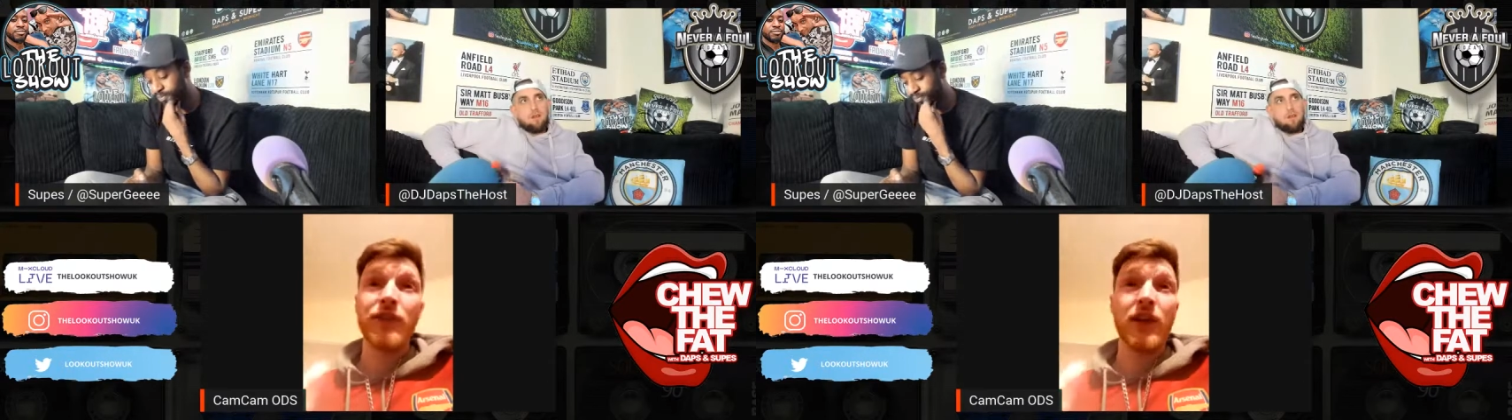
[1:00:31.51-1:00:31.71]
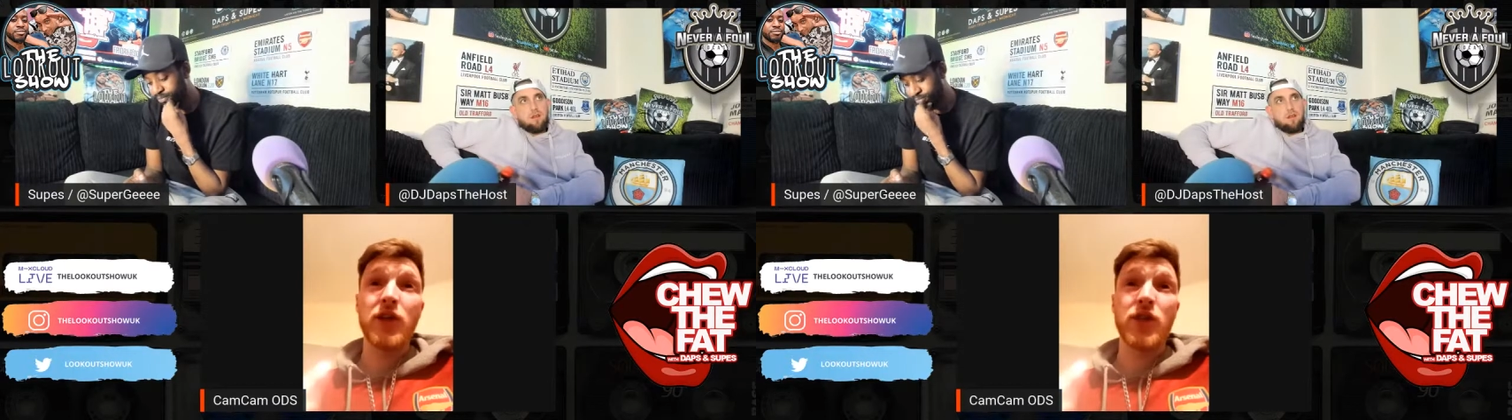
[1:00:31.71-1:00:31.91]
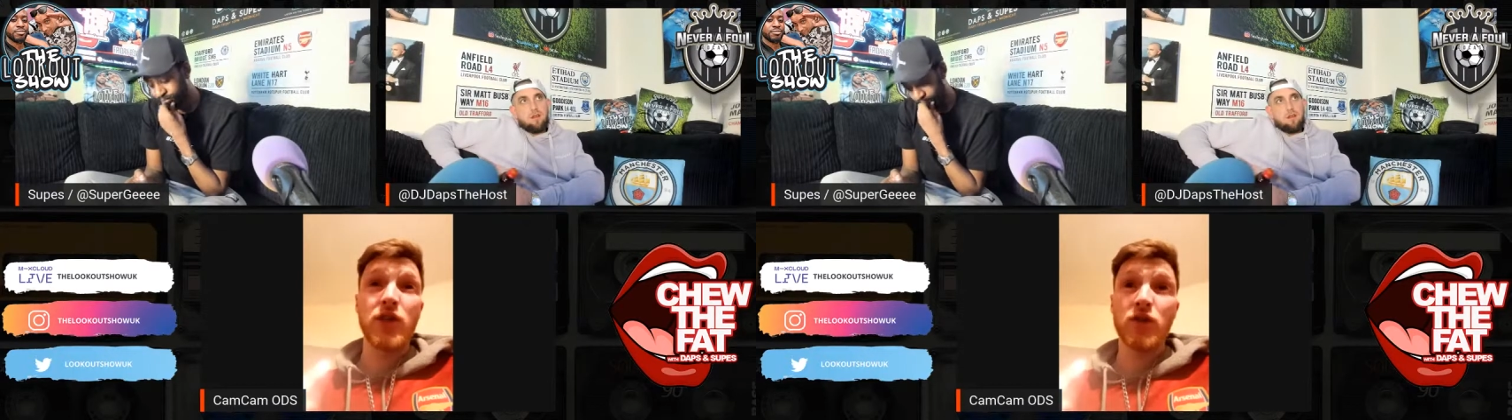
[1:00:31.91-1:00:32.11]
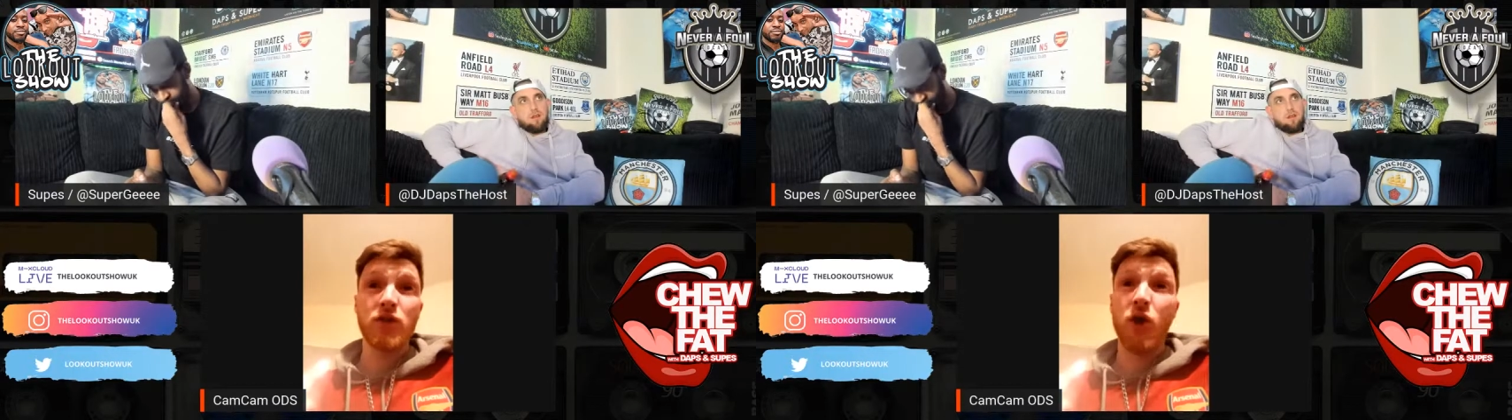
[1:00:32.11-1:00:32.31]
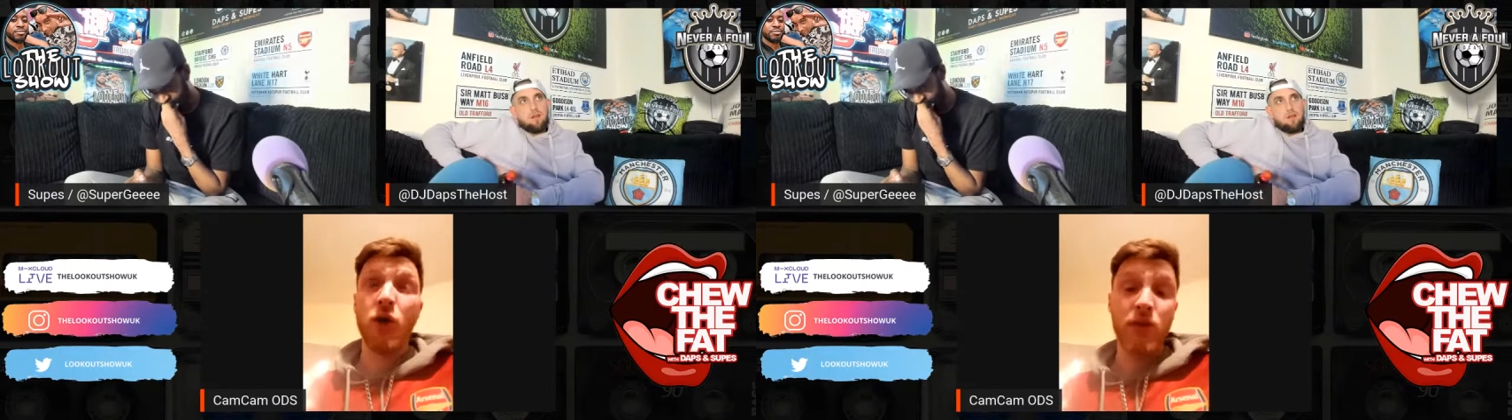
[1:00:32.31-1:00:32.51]
status should have
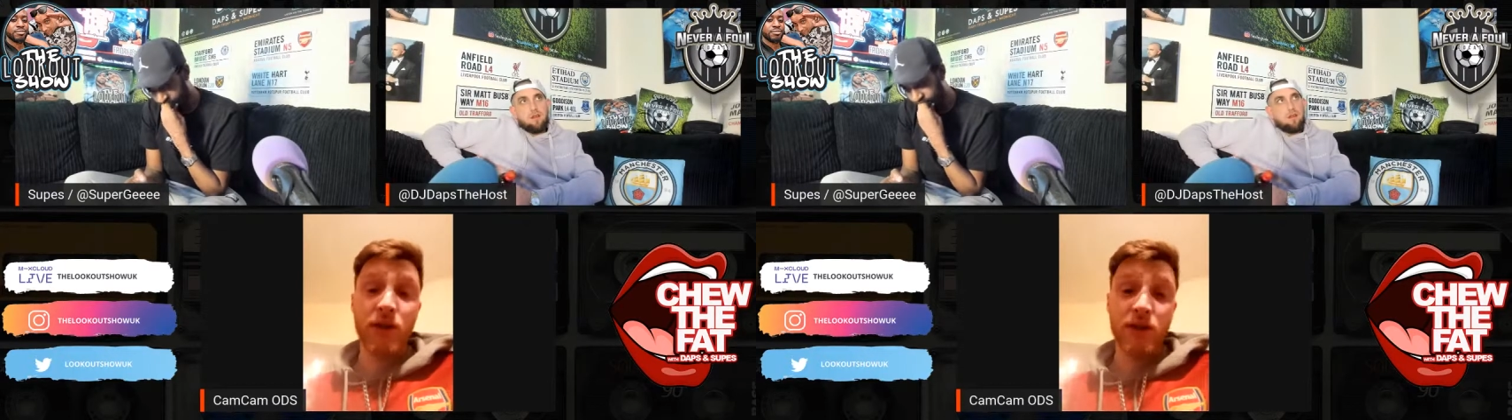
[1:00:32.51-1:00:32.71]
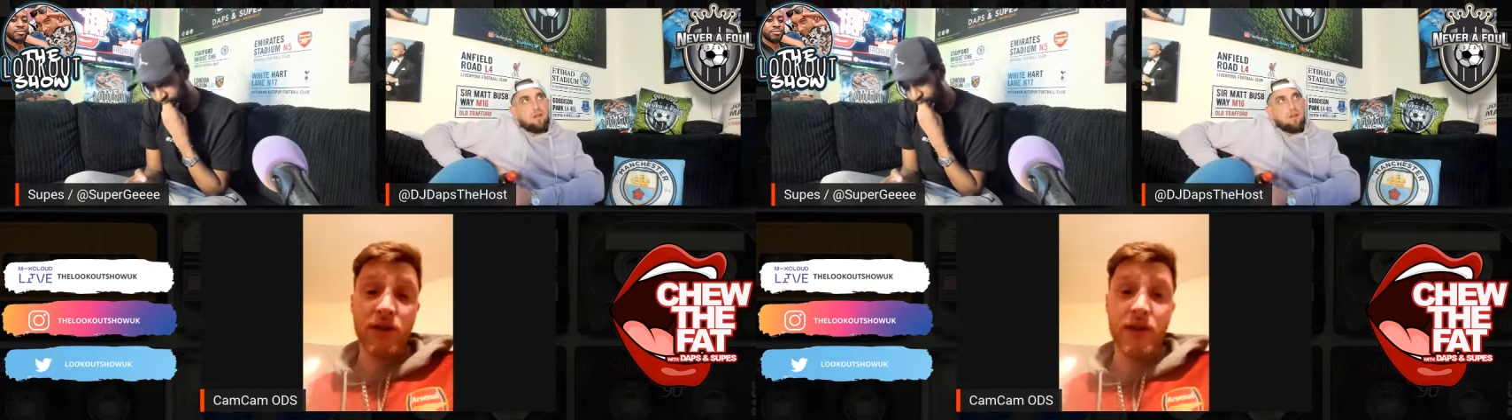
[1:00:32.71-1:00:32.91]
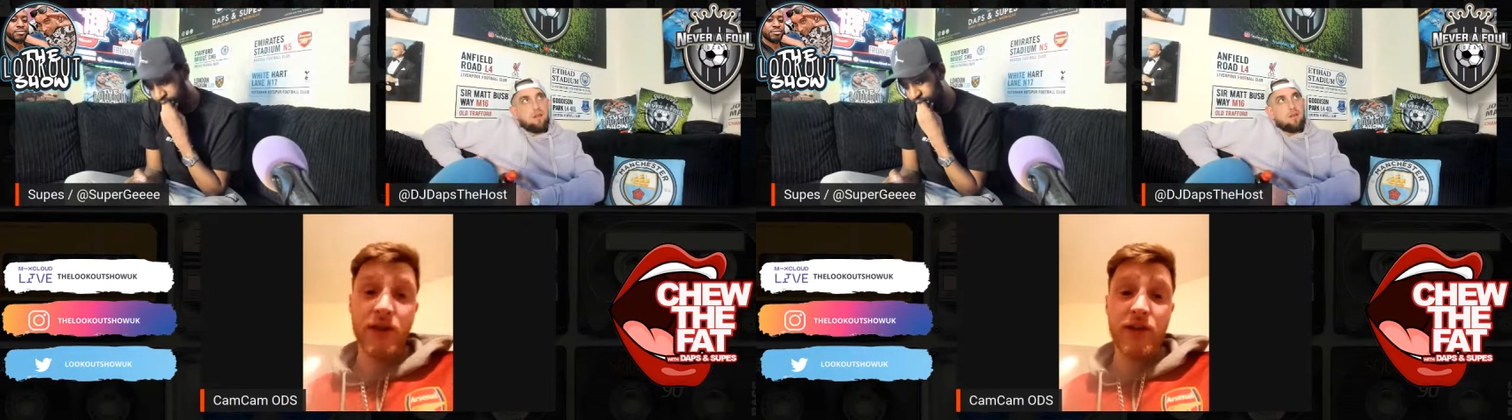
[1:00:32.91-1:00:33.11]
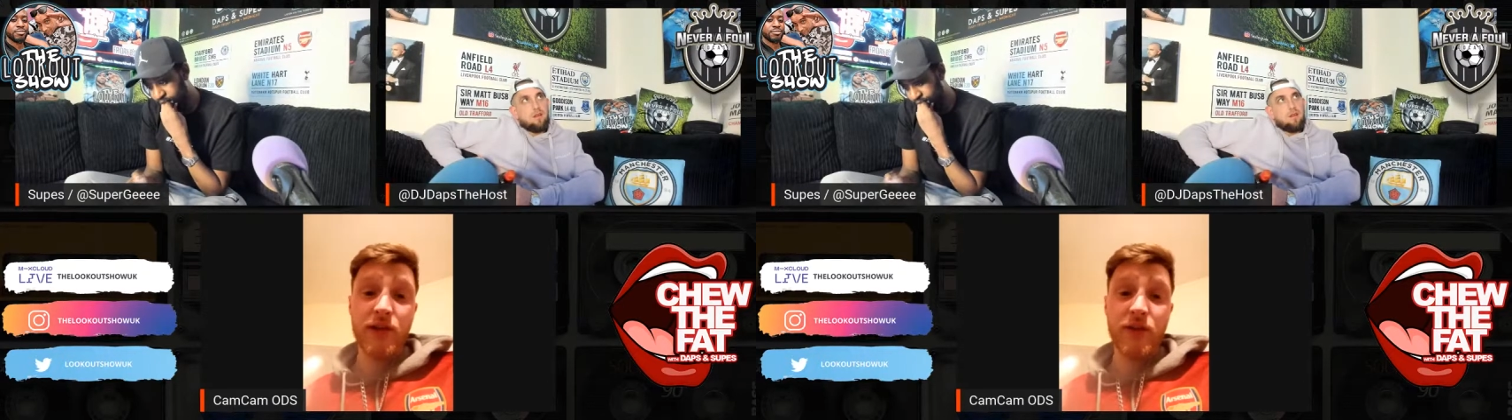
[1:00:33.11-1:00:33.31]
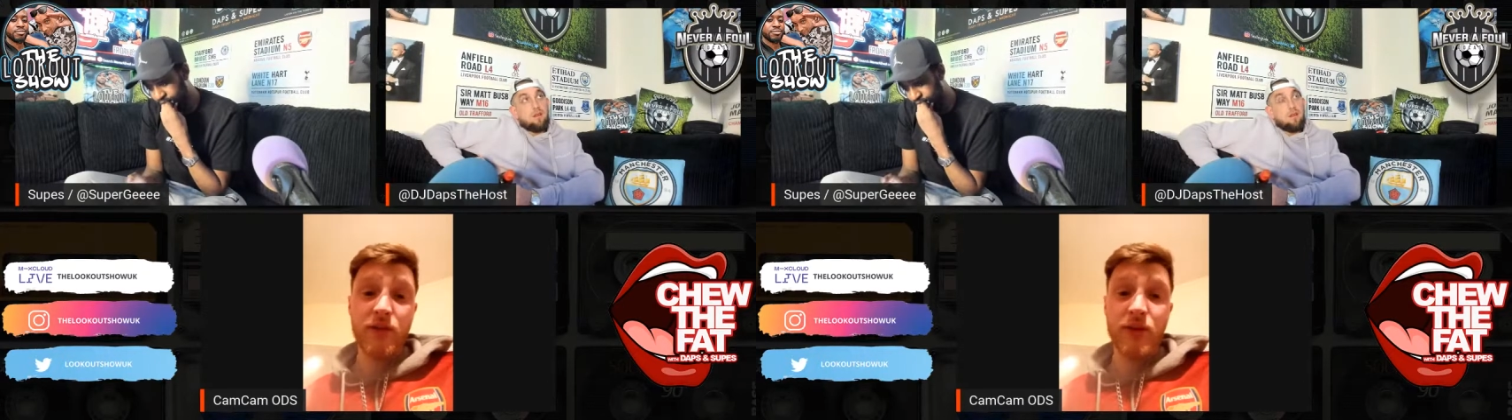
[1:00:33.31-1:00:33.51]
just gone when it